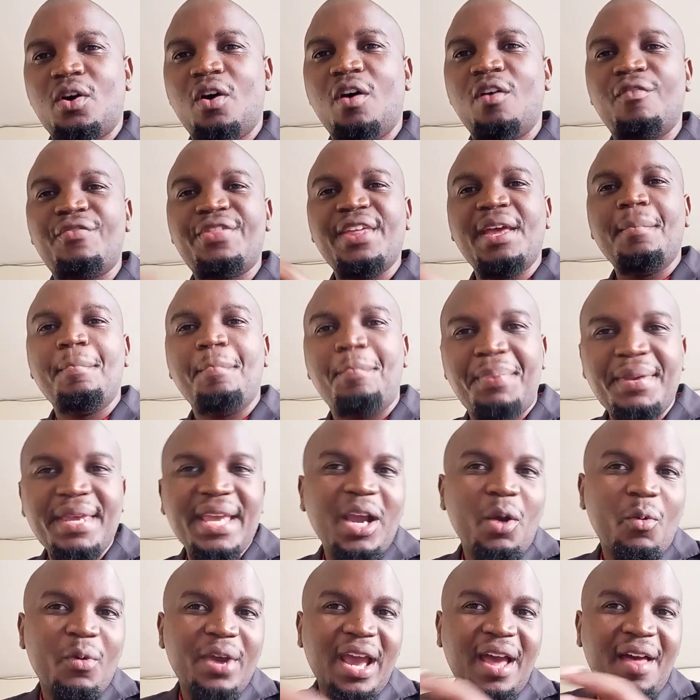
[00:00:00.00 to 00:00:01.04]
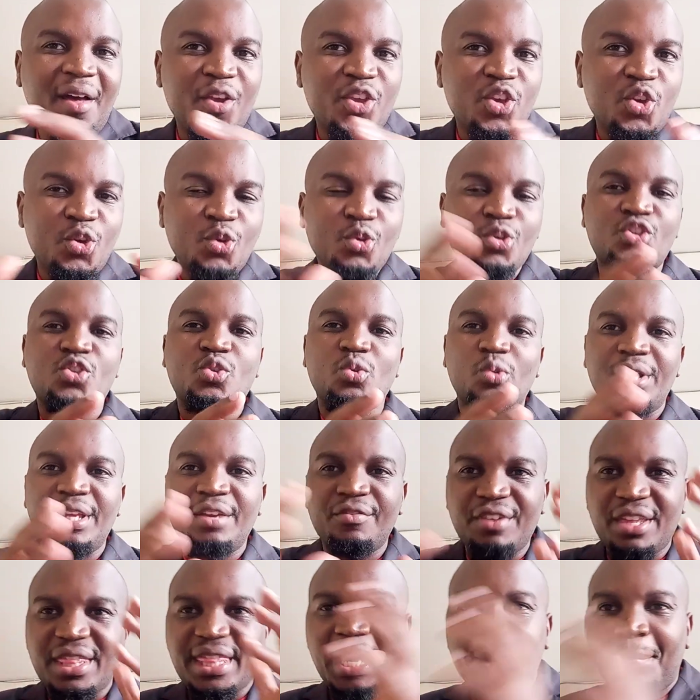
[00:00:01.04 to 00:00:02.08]
of them being where you used to
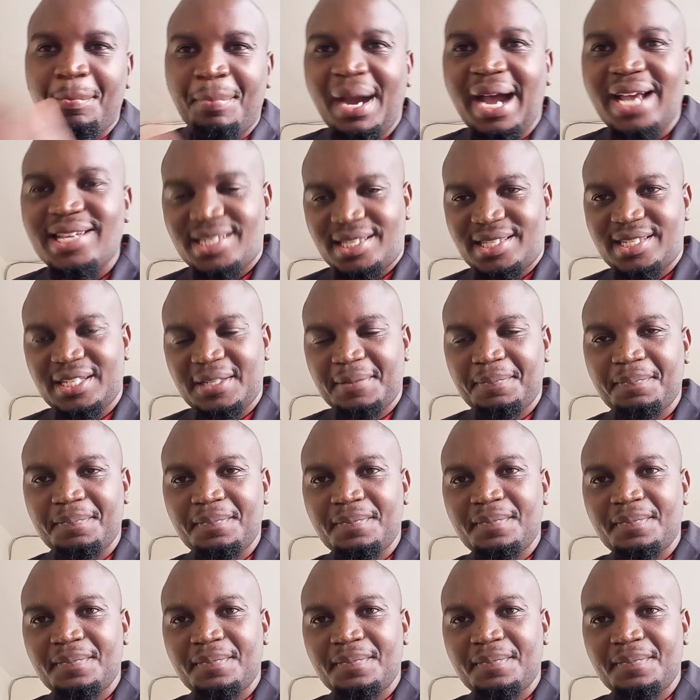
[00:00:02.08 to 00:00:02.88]
live in the past.